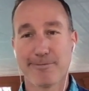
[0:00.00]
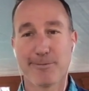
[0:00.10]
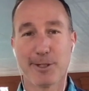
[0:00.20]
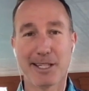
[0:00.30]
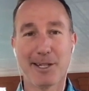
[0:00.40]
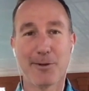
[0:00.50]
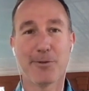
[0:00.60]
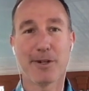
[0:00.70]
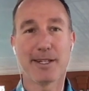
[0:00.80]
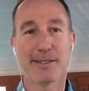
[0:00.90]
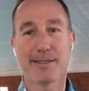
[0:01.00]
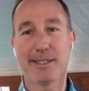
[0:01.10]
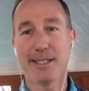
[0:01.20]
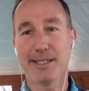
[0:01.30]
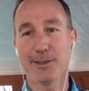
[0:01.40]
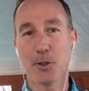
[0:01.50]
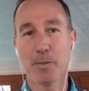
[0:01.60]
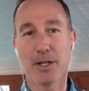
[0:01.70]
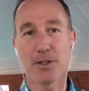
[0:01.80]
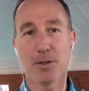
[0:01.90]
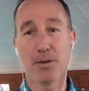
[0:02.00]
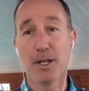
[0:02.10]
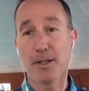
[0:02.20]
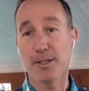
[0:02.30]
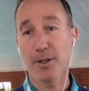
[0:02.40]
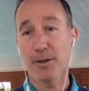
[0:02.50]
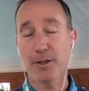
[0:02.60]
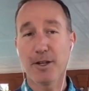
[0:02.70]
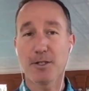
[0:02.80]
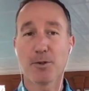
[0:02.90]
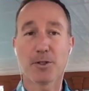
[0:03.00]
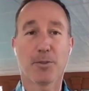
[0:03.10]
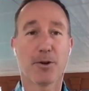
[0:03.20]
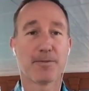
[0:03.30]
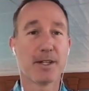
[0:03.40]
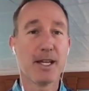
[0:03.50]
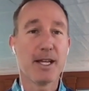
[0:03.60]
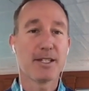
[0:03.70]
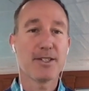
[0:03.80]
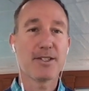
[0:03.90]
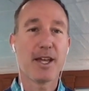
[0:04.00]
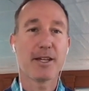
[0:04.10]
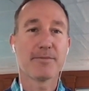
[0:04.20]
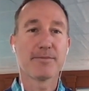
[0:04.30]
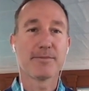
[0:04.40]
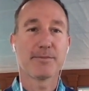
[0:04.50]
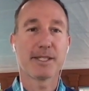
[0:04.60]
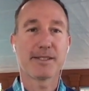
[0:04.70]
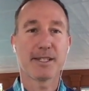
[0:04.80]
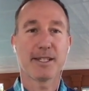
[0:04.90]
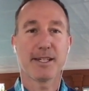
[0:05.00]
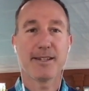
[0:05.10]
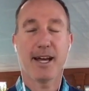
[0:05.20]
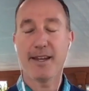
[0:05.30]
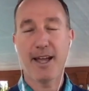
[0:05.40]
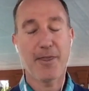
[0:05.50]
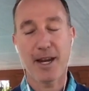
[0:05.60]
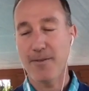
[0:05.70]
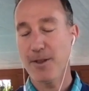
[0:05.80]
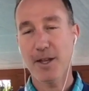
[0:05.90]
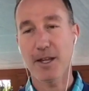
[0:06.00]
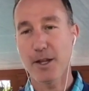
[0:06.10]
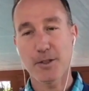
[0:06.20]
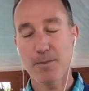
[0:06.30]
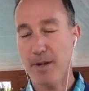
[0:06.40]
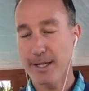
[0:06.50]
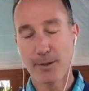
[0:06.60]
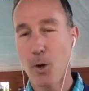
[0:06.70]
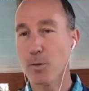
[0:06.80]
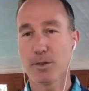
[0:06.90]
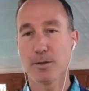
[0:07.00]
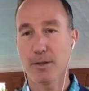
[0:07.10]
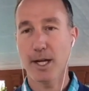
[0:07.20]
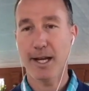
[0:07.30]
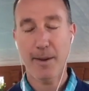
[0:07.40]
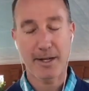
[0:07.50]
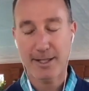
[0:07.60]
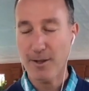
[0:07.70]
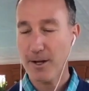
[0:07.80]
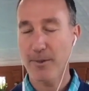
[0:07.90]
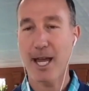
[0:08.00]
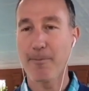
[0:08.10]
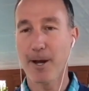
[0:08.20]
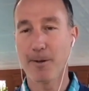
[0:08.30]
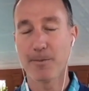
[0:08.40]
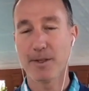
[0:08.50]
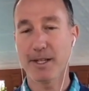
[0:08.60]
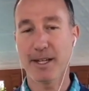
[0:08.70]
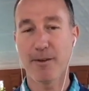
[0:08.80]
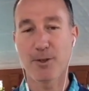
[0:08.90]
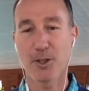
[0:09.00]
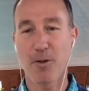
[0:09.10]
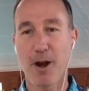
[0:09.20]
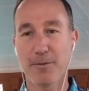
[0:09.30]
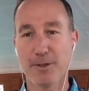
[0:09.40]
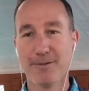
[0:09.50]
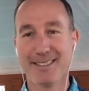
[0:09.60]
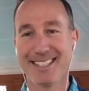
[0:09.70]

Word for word: really here for us so much. So just look at their customer support. Just saying, but not that I have anything against them. I don't. I mean, I talk bad about them every so often,